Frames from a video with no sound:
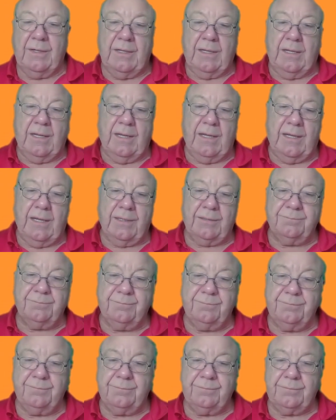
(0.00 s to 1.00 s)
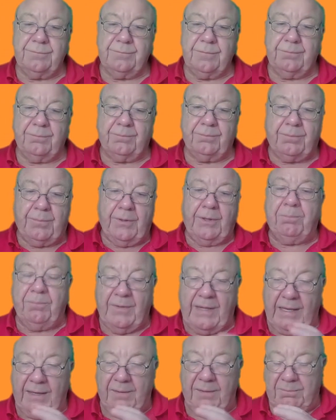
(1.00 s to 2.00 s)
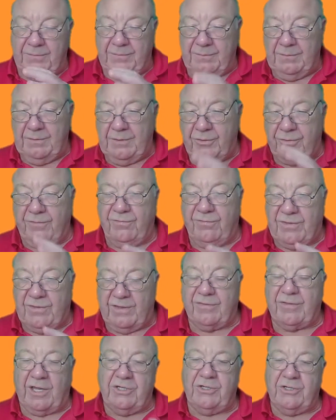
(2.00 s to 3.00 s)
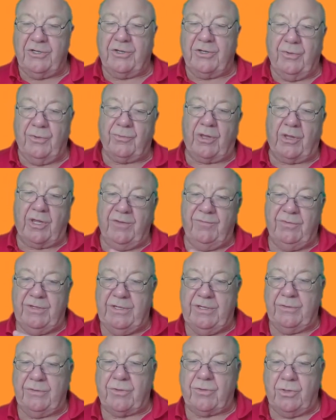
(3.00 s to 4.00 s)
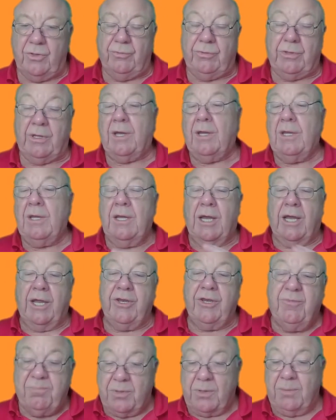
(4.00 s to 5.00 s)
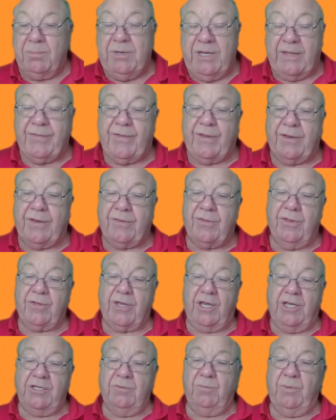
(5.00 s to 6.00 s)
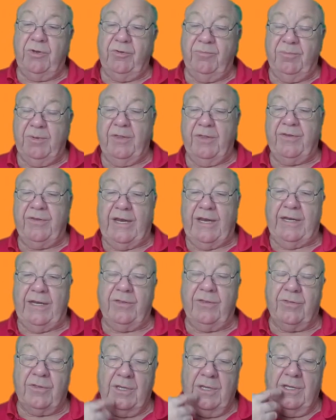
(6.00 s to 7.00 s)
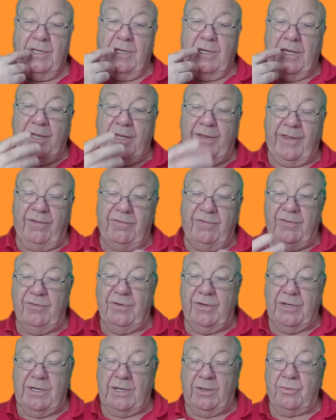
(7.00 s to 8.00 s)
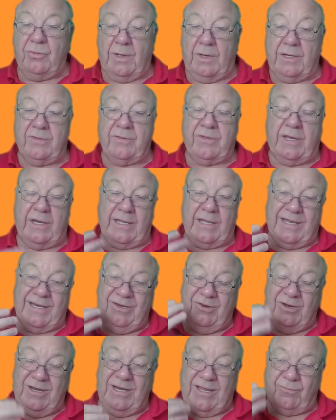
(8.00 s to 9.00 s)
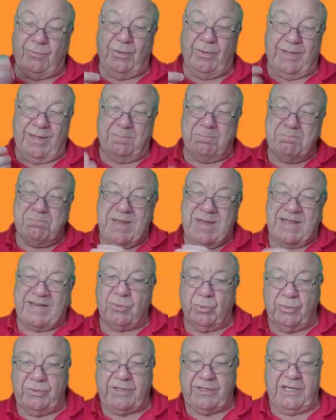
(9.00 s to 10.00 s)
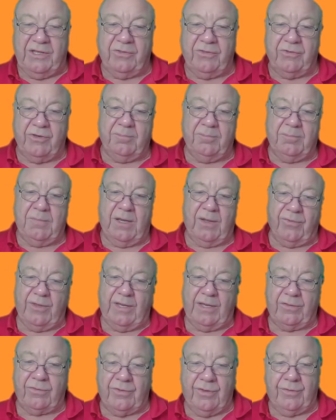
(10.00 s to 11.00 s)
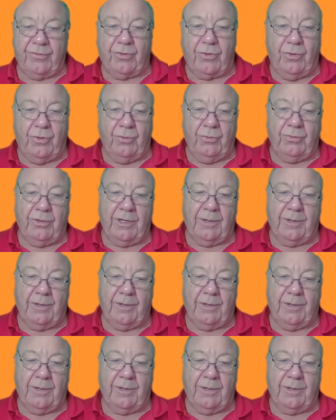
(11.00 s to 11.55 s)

Um, but that loss of sensation can also give you dysgeusia. And you've probably had that sensation when you've been at the dentist and they've given you a local anaesthetic and you're left with that metal taste in your mouth. That's dysgeusia.